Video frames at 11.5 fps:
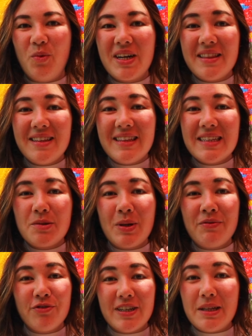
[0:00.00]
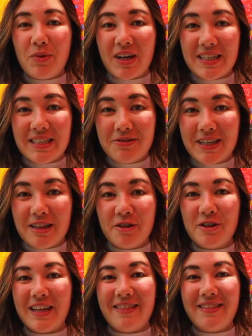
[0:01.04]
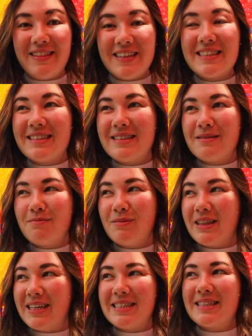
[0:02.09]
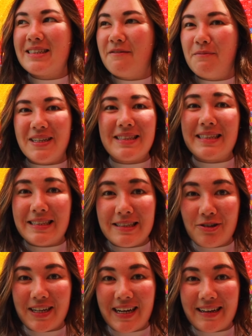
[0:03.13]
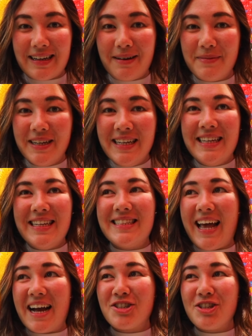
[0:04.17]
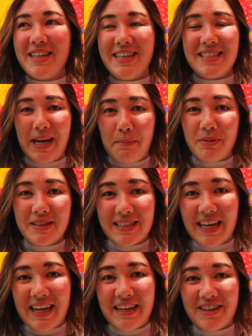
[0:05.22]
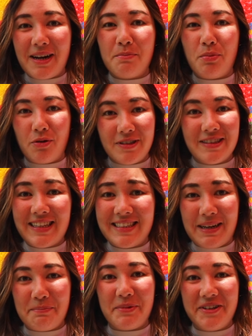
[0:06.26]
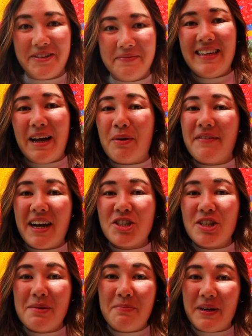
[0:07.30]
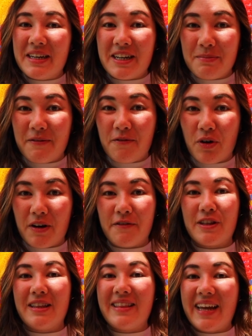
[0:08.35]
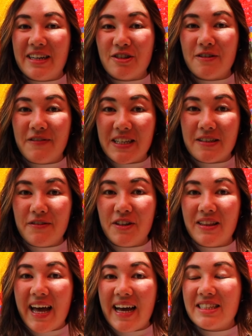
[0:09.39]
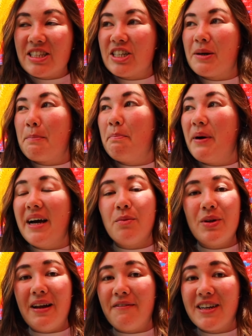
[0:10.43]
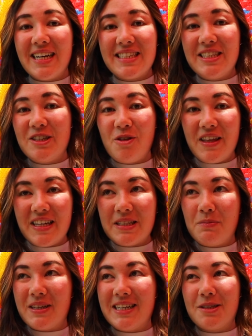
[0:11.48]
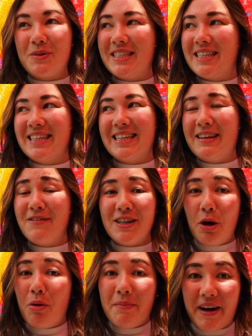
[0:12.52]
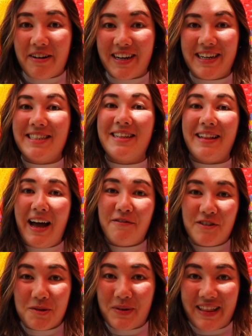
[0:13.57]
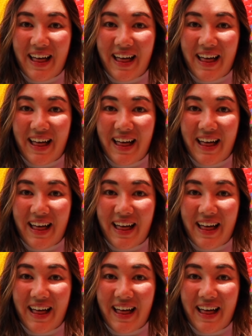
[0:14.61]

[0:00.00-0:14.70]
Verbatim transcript: One of the things we really wanted to include in this list of best things to do in Gangnam is actually a temple stay here at Bongeunsa Temple. Now we've actually been here before for the Lantern Festival last year, but we never got to do this because we didn't even know about it until after we